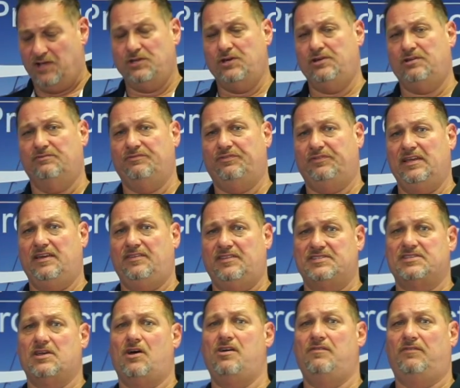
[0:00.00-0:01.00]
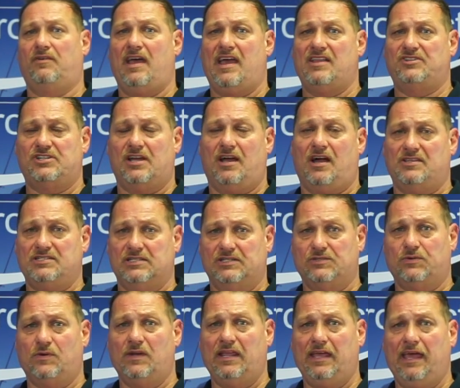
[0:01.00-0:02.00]
you can flick this over and charge at
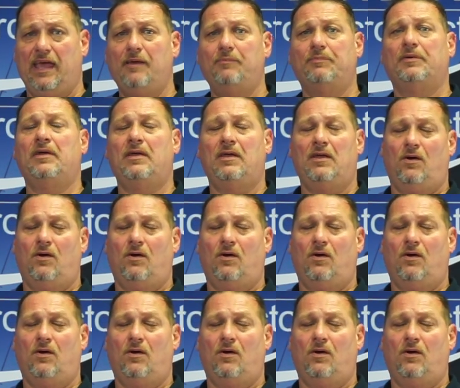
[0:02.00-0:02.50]
20 amp,